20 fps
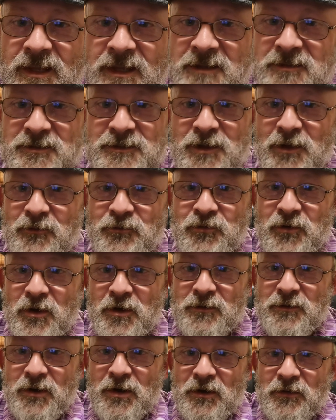it's not
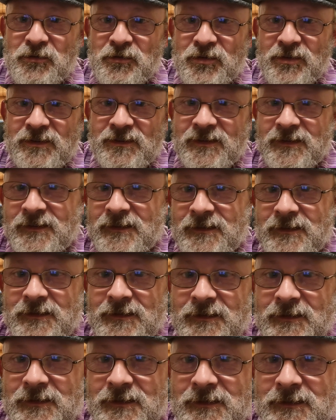far off.
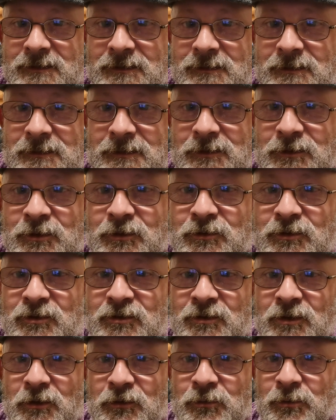
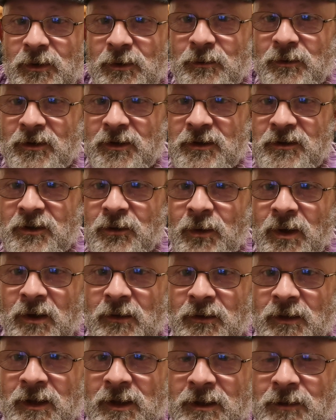Goodness knows what I'm going to do
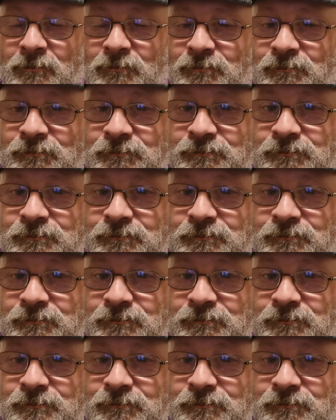out there.